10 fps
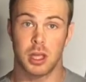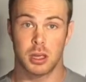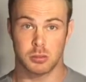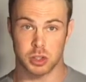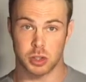
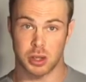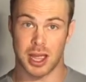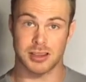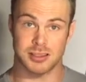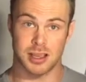I'm going to show you
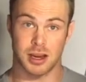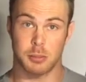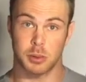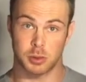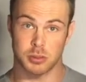how to set
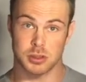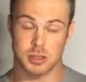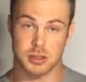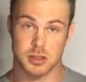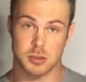up the
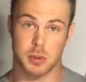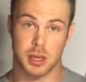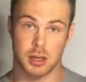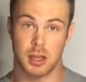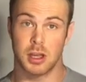resistance
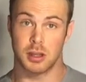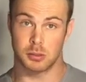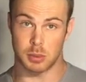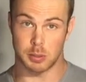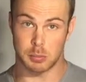band
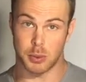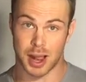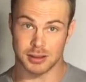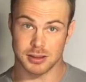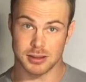to maybe
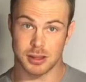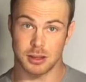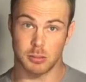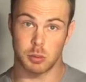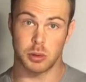practice the
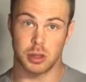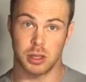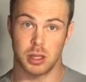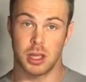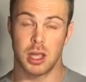hip
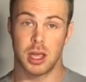mobility,